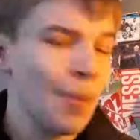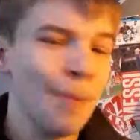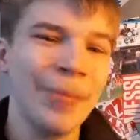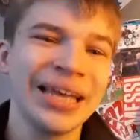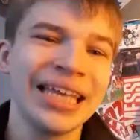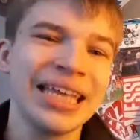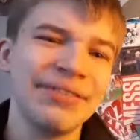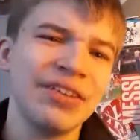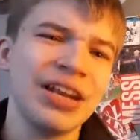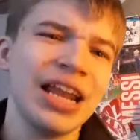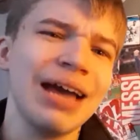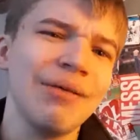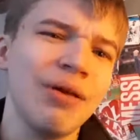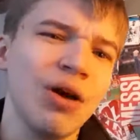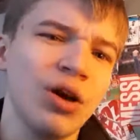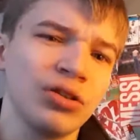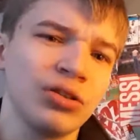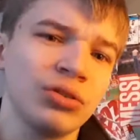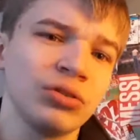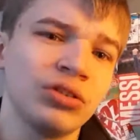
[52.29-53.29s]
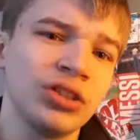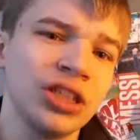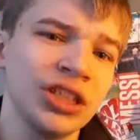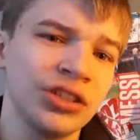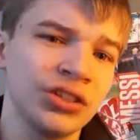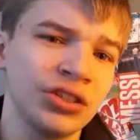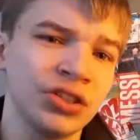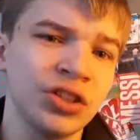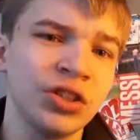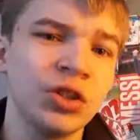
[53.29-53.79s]
But given how Arsenal's
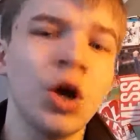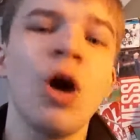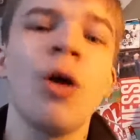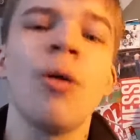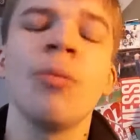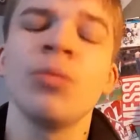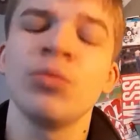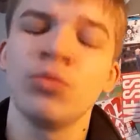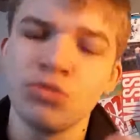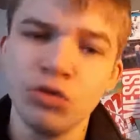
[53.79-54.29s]
season has gone,